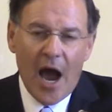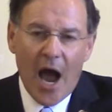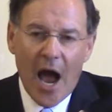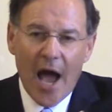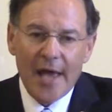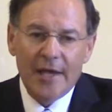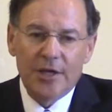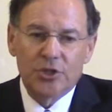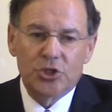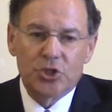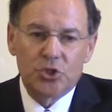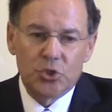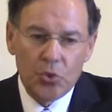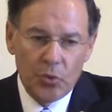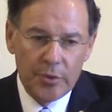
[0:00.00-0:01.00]
I
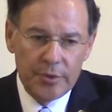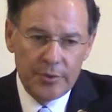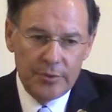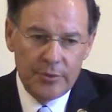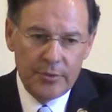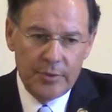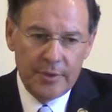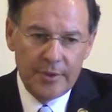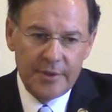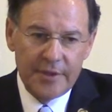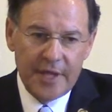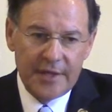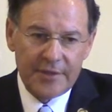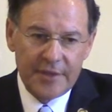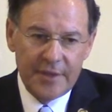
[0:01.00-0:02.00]
assure you
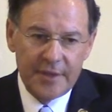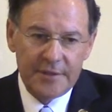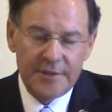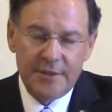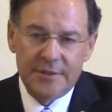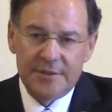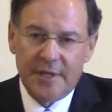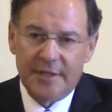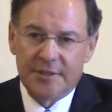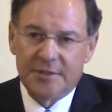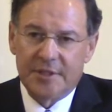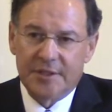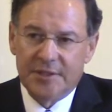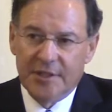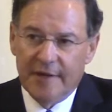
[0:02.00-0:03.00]
that this is a
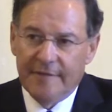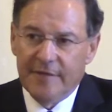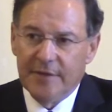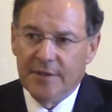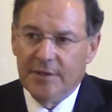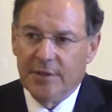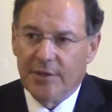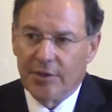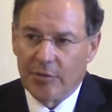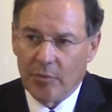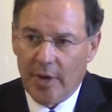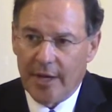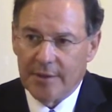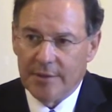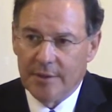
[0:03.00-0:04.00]
significant
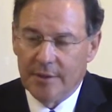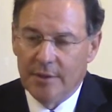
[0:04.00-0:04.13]
threat